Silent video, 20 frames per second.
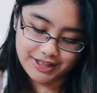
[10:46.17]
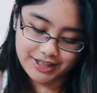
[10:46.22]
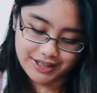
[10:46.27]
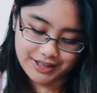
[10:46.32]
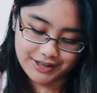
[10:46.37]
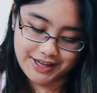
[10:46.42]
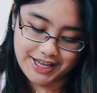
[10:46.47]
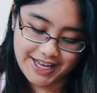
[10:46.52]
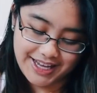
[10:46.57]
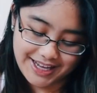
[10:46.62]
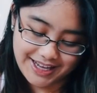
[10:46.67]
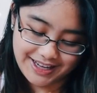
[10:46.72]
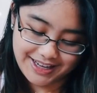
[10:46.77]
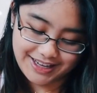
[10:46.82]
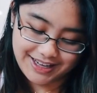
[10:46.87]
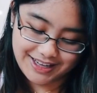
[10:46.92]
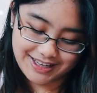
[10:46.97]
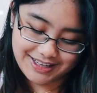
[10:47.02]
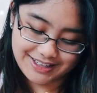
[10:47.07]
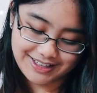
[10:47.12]
Okay,
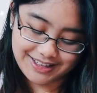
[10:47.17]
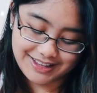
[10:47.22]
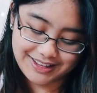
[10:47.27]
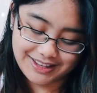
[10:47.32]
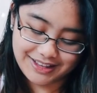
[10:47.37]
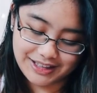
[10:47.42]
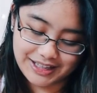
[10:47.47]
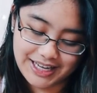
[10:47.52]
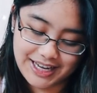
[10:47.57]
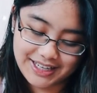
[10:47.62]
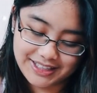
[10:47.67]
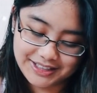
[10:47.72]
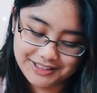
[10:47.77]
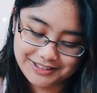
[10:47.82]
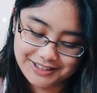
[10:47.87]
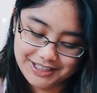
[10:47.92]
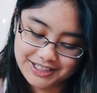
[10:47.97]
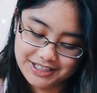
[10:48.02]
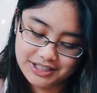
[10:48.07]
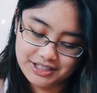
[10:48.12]
and the last
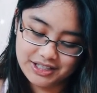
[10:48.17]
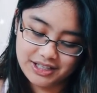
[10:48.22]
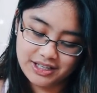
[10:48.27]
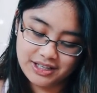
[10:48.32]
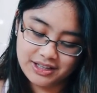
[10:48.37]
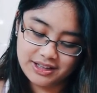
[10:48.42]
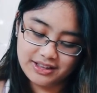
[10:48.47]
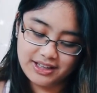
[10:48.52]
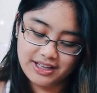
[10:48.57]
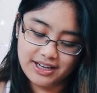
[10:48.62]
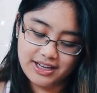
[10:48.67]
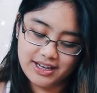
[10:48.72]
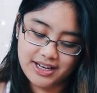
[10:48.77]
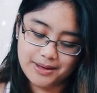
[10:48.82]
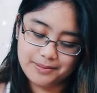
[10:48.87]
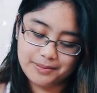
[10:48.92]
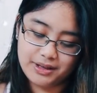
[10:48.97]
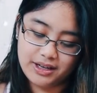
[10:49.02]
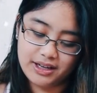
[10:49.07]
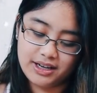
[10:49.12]
question that
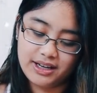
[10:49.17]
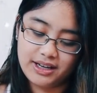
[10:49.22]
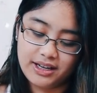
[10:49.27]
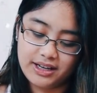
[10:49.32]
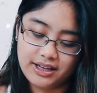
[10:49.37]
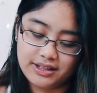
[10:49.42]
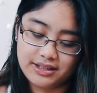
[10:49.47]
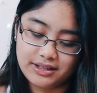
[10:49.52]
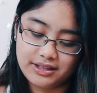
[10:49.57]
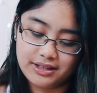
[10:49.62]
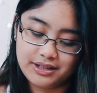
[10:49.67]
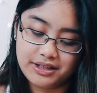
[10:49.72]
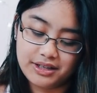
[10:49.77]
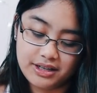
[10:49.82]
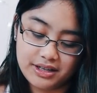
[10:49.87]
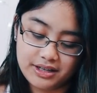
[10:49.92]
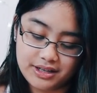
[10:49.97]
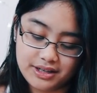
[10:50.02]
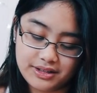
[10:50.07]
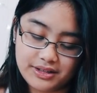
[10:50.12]
I'm gonna answer
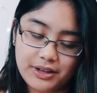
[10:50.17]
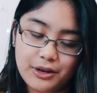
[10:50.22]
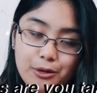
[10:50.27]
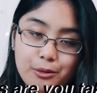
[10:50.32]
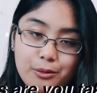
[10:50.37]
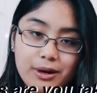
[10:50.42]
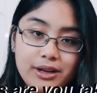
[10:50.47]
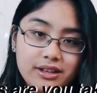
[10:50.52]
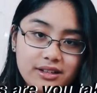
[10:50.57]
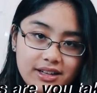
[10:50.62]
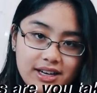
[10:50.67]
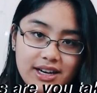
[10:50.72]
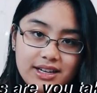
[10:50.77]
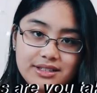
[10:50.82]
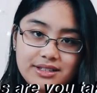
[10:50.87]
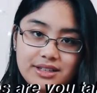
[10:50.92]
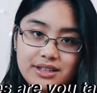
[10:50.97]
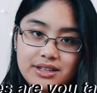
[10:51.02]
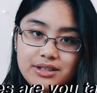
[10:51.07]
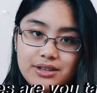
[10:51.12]
is, what
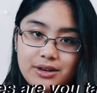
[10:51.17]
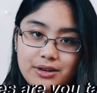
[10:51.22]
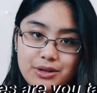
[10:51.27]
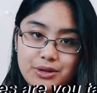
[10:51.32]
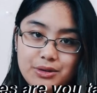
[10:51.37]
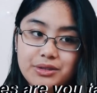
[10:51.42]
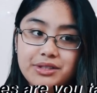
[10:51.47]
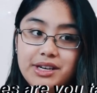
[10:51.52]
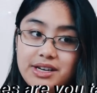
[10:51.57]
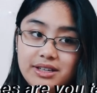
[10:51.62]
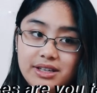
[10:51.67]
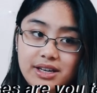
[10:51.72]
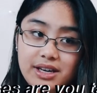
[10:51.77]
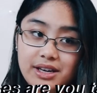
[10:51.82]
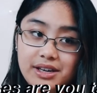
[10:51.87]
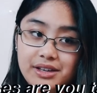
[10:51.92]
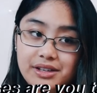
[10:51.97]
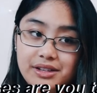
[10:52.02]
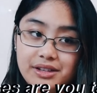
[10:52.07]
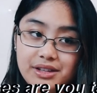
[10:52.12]
classes are you
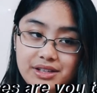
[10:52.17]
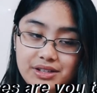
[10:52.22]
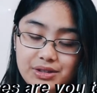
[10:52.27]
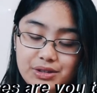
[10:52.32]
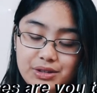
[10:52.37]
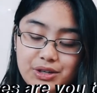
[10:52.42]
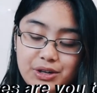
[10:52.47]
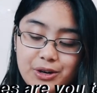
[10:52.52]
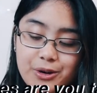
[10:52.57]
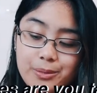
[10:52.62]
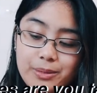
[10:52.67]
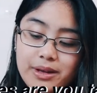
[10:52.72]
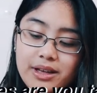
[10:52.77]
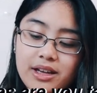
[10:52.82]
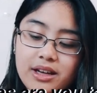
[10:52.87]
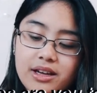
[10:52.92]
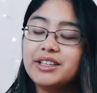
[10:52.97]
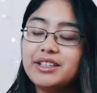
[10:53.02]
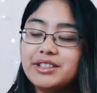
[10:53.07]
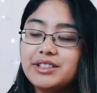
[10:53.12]
taking this term?
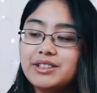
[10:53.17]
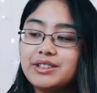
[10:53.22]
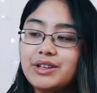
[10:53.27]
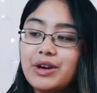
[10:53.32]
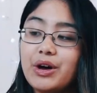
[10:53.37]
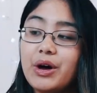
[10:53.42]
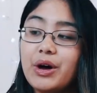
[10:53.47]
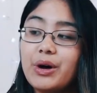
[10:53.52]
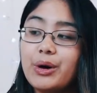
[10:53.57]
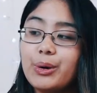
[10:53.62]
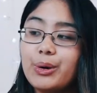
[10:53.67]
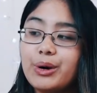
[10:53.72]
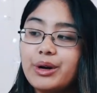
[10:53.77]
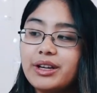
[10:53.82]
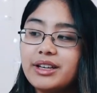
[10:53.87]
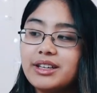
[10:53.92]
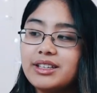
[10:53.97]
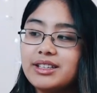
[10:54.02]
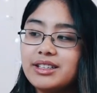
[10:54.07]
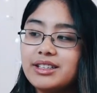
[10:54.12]
So,
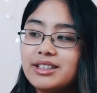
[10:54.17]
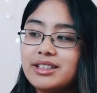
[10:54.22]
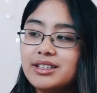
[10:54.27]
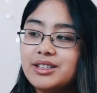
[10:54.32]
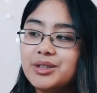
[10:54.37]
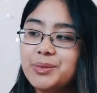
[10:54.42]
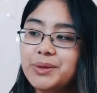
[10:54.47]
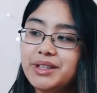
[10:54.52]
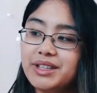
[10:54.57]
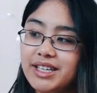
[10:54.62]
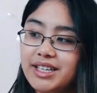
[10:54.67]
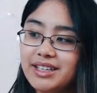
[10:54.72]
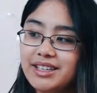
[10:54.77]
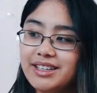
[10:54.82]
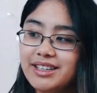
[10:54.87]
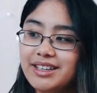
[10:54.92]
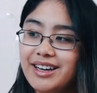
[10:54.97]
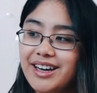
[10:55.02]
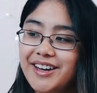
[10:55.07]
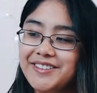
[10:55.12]
let me
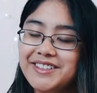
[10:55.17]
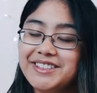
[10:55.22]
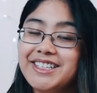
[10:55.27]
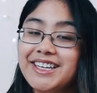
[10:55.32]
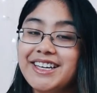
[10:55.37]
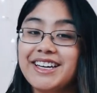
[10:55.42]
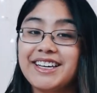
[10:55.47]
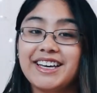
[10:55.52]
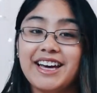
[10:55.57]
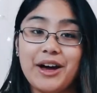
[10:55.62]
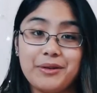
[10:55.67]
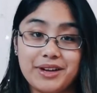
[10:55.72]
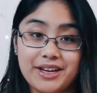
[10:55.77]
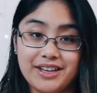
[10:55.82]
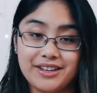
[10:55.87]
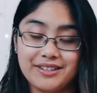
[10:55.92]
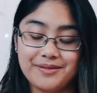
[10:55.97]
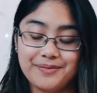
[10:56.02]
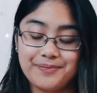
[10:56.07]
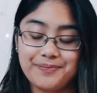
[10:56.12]
think. I have to take
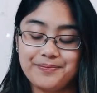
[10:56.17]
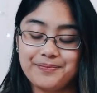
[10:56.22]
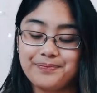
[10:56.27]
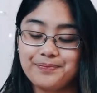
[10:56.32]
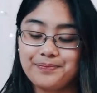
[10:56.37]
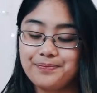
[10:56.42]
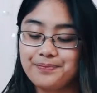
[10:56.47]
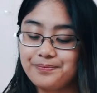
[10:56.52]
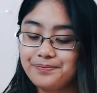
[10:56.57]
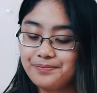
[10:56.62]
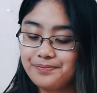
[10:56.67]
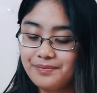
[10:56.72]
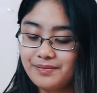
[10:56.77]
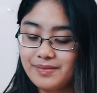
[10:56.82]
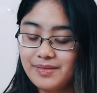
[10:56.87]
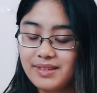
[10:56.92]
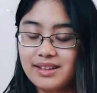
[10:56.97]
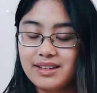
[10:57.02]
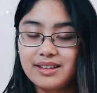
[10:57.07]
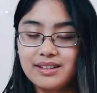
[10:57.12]
accounting,
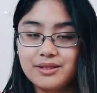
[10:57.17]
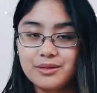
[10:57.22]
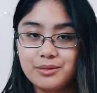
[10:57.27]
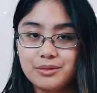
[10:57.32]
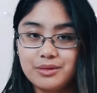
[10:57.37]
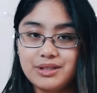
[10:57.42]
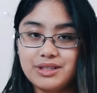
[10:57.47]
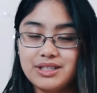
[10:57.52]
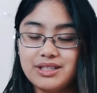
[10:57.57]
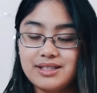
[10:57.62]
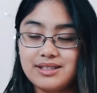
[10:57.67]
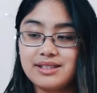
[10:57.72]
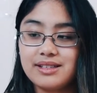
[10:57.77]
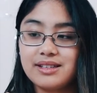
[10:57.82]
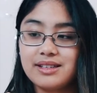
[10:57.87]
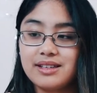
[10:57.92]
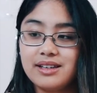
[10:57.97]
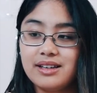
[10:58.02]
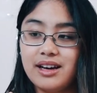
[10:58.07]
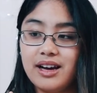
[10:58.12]
which
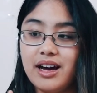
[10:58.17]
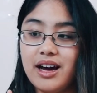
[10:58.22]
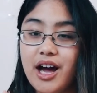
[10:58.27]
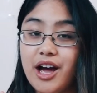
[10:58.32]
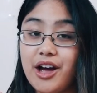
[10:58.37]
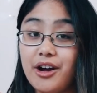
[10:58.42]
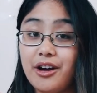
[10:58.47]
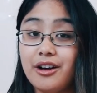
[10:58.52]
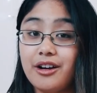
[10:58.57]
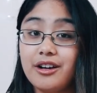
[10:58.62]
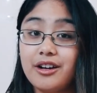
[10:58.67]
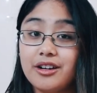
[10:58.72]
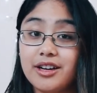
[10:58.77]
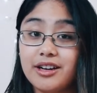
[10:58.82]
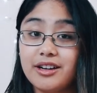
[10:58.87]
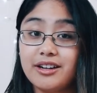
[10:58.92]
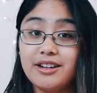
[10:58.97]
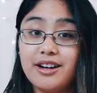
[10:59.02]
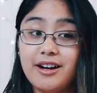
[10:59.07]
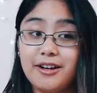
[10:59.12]
is, I
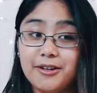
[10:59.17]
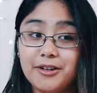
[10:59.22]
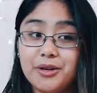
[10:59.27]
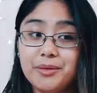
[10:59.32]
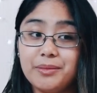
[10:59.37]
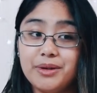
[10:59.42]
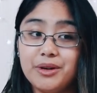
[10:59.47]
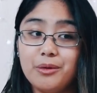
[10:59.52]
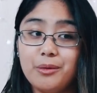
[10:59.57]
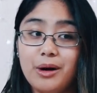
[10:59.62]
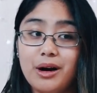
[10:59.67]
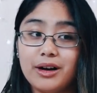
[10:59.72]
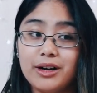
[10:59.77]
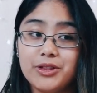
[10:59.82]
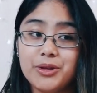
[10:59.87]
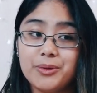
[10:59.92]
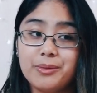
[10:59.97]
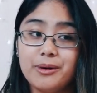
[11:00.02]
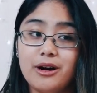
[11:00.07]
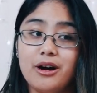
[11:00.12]
heard, not gonna be a walk in
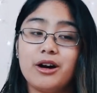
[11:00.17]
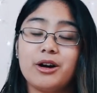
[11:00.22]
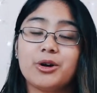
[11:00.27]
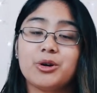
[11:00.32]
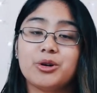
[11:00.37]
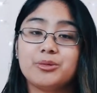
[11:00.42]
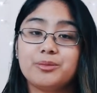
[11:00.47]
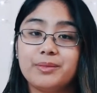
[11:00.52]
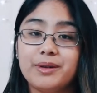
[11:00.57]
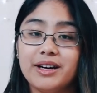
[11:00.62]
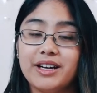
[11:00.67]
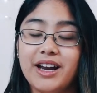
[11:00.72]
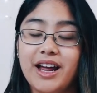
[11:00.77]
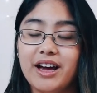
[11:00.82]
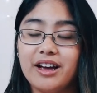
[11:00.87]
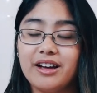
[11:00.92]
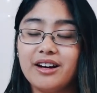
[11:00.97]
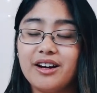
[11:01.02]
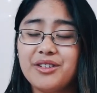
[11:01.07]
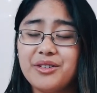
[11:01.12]
the park, but
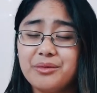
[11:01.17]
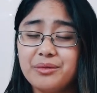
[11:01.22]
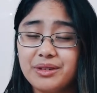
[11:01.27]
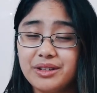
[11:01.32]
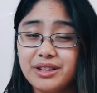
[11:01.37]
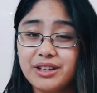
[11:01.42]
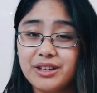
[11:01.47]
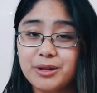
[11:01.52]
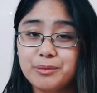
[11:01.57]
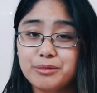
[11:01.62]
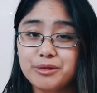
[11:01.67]
I got a really good